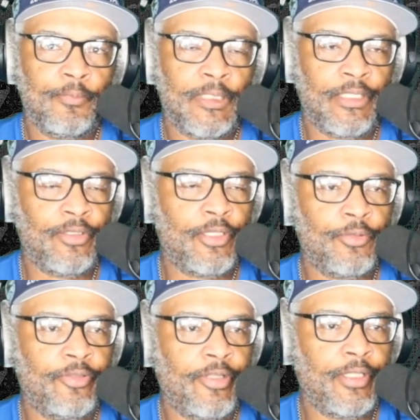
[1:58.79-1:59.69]
you
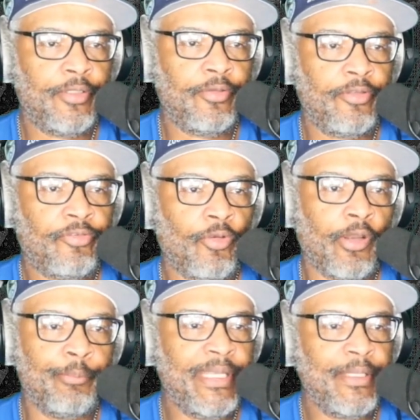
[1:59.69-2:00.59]
know, to
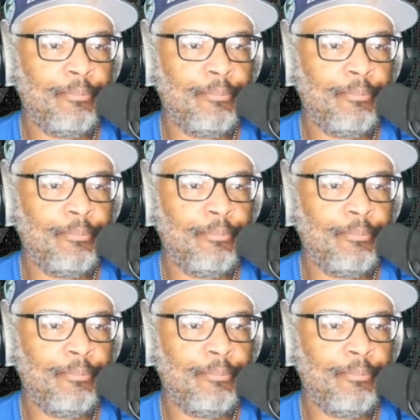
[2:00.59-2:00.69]
start making